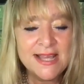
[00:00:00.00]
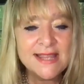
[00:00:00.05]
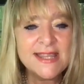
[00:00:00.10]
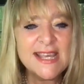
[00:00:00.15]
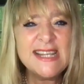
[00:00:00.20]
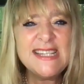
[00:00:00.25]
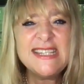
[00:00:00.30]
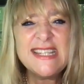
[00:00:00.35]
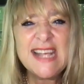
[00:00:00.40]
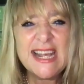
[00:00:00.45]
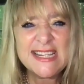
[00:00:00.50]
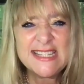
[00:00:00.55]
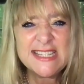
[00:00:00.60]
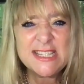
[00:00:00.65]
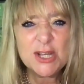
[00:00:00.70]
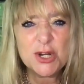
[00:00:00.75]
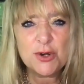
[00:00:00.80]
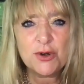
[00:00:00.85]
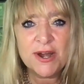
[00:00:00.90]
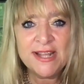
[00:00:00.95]
They
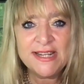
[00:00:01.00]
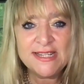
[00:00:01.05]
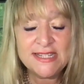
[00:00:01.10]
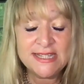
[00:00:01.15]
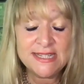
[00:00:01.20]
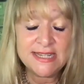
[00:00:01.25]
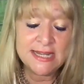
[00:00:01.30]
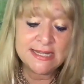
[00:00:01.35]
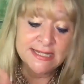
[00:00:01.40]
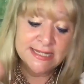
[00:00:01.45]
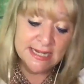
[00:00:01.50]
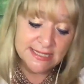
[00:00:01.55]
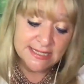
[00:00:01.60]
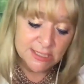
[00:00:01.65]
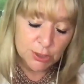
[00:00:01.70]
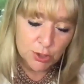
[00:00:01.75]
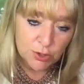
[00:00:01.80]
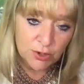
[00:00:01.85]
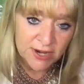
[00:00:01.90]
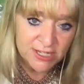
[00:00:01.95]
desecrated and
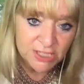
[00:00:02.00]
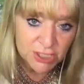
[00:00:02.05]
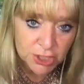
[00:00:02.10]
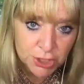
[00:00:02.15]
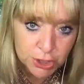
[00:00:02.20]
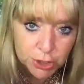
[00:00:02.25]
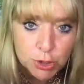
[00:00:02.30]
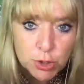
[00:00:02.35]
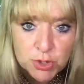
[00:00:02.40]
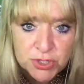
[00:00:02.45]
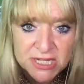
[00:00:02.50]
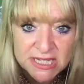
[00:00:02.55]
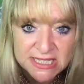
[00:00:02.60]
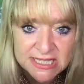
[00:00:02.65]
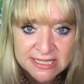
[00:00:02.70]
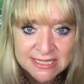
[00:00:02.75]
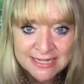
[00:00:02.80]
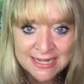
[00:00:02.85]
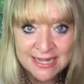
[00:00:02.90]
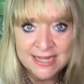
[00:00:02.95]
desecrate to this
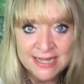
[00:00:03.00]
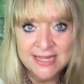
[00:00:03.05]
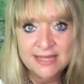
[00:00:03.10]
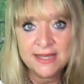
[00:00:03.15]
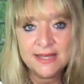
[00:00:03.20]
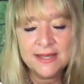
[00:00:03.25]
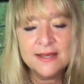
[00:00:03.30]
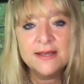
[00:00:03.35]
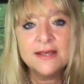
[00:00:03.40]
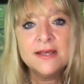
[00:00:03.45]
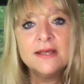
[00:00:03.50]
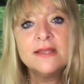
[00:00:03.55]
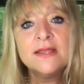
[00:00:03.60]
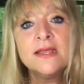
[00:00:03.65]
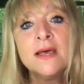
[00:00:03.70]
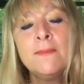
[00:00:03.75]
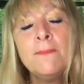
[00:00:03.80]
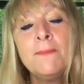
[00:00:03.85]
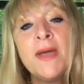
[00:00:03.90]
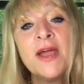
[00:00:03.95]
day
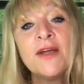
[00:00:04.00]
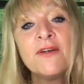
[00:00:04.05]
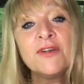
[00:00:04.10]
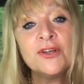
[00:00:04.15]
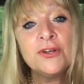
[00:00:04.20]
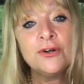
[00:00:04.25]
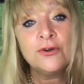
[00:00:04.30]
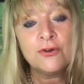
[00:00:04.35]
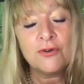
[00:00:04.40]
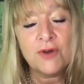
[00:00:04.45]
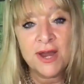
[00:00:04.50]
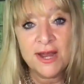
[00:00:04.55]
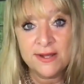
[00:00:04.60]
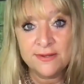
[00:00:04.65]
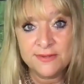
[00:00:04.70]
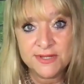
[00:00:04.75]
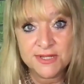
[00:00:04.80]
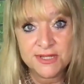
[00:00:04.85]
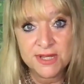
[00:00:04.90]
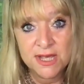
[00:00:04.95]
their burial
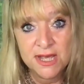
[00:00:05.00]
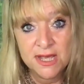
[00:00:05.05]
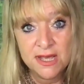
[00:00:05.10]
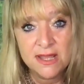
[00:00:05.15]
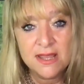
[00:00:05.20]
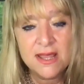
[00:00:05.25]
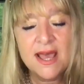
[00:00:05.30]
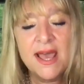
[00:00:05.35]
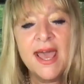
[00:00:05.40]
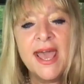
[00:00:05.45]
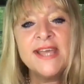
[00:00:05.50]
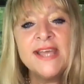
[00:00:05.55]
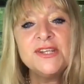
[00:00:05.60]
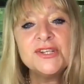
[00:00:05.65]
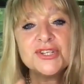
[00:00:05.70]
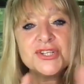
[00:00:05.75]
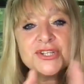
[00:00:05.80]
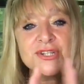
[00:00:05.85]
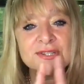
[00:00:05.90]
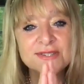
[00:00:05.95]
grounds, their
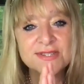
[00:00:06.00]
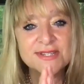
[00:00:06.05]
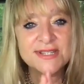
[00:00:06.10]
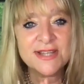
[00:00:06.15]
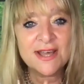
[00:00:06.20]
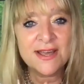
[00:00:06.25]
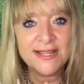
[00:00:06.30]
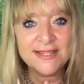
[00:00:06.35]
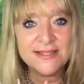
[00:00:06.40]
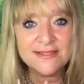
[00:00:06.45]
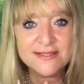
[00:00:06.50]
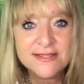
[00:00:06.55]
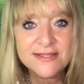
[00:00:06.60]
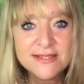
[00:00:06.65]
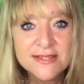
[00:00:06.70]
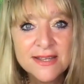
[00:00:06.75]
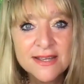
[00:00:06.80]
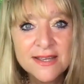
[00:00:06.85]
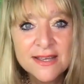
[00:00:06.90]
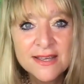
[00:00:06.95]
ancient sites.
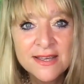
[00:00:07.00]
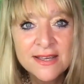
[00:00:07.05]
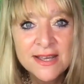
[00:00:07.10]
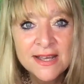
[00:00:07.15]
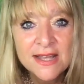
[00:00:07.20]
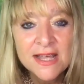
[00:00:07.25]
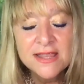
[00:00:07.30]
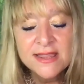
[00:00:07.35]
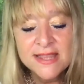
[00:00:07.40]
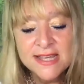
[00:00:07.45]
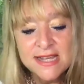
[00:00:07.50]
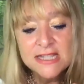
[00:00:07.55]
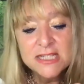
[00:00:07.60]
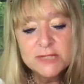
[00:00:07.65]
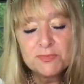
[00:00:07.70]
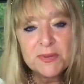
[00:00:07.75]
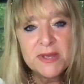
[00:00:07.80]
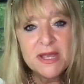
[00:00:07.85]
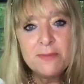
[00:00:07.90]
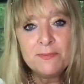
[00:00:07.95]
These
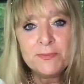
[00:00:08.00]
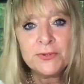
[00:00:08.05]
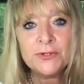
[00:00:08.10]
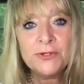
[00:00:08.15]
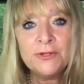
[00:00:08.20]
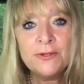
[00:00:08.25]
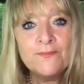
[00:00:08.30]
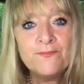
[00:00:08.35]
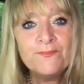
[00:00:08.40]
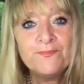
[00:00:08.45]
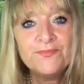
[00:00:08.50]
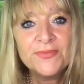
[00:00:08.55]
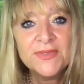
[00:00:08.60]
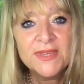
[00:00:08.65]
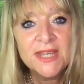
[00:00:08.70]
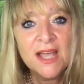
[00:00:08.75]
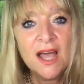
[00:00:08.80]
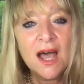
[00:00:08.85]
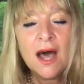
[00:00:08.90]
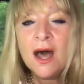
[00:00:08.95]
people
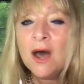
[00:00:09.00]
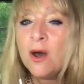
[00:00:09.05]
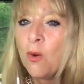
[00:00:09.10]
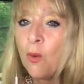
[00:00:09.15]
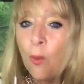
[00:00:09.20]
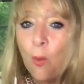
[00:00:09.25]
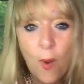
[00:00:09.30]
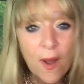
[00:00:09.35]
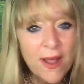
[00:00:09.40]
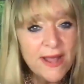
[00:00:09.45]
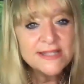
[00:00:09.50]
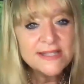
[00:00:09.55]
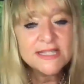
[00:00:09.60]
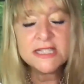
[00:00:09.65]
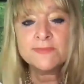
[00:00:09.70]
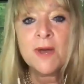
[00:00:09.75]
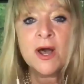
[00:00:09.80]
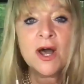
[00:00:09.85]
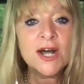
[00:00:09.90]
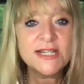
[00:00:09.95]
are way
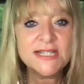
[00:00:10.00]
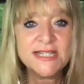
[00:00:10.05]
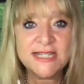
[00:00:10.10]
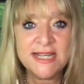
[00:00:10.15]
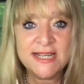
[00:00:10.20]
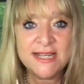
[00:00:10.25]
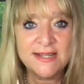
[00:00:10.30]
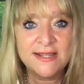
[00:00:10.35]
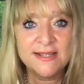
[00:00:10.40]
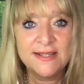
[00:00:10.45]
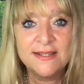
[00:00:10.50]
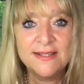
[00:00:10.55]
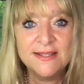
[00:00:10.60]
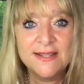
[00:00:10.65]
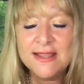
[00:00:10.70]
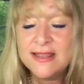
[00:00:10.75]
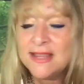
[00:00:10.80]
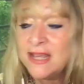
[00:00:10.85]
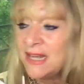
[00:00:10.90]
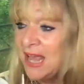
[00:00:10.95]
smarter
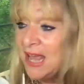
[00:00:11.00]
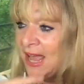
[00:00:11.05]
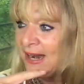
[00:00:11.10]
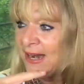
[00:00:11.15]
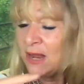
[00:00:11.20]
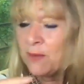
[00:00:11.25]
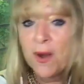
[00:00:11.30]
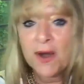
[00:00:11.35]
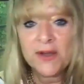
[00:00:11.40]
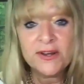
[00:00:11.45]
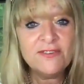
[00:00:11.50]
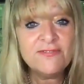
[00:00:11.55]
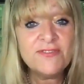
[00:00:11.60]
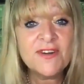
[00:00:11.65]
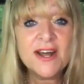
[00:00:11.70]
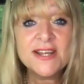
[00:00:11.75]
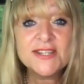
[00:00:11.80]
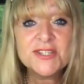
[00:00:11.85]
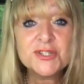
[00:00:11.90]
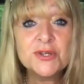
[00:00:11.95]
than any one of
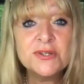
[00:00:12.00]
us